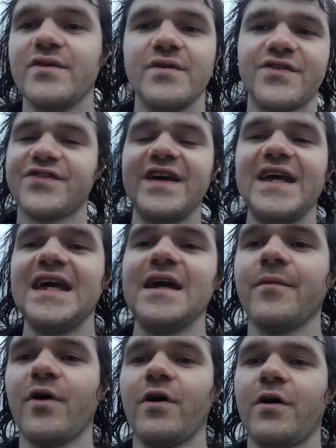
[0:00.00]

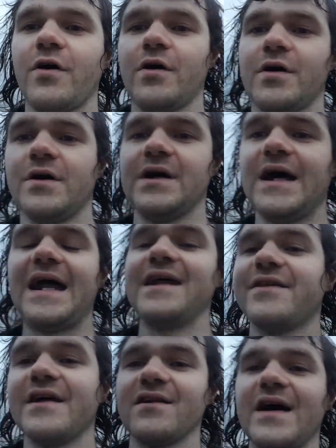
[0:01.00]
Steam or
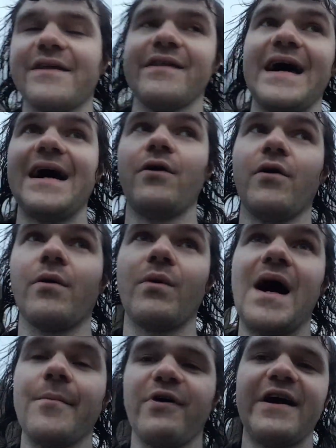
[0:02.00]
anything like that, or a
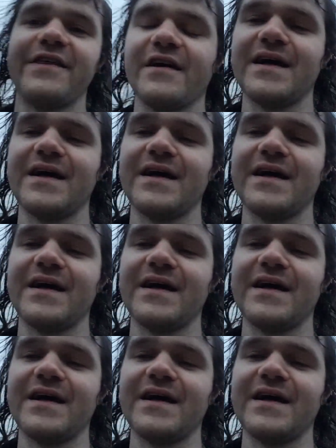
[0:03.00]
ROM or anything